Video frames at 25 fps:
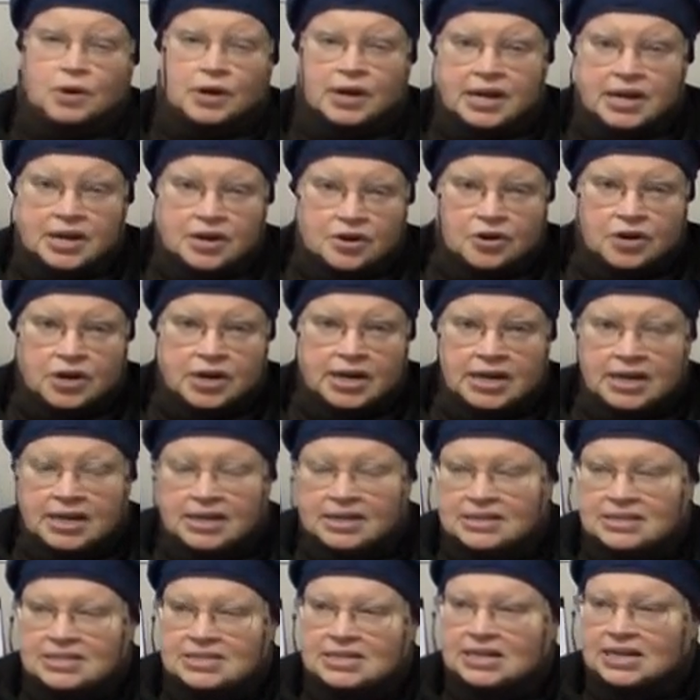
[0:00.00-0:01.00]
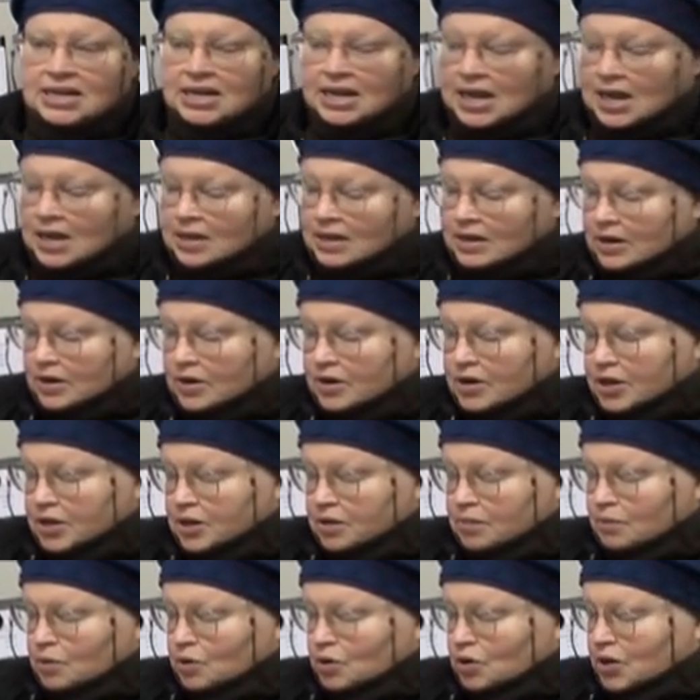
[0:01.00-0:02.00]
we're hearing and seeing out there in the
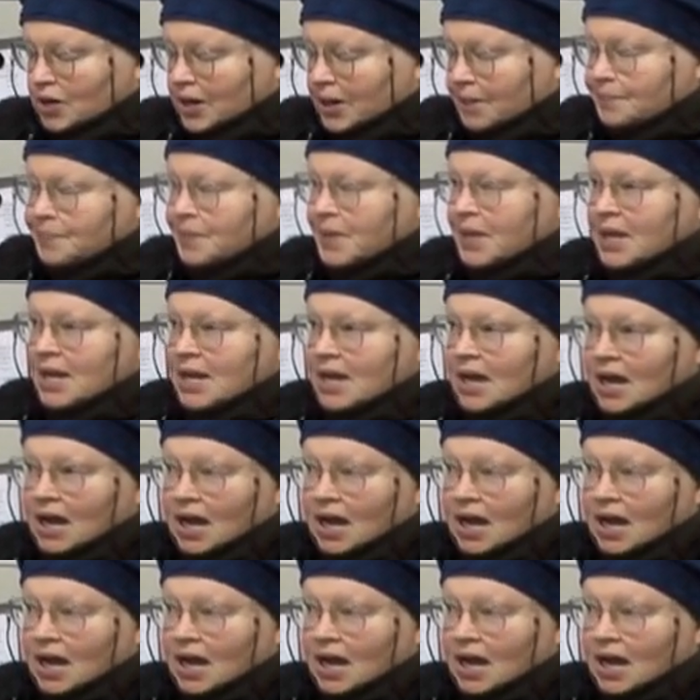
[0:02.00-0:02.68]
community.